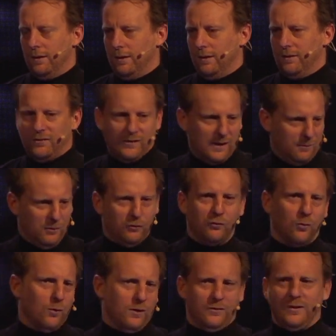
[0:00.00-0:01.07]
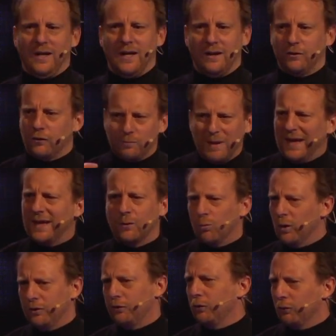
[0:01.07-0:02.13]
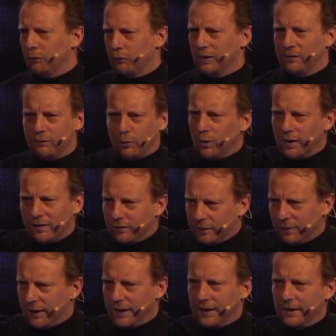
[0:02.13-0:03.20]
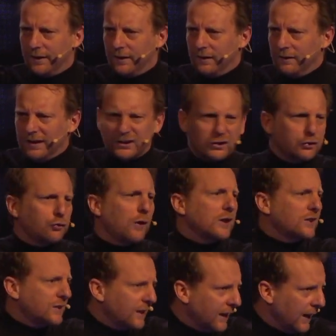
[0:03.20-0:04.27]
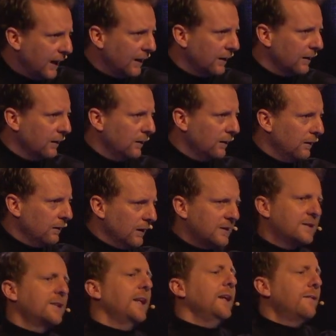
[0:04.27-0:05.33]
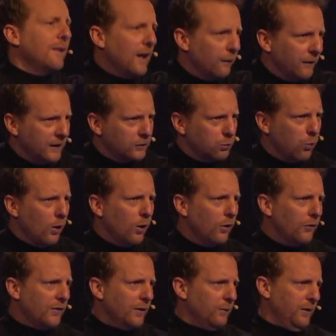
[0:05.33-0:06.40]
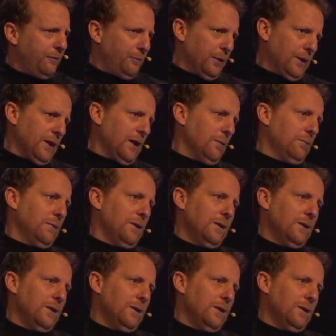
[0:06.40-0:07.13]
Same as yours, yeah. Just make it 1234, everybody. Let's trust again. Let's take down these walls that we've put up.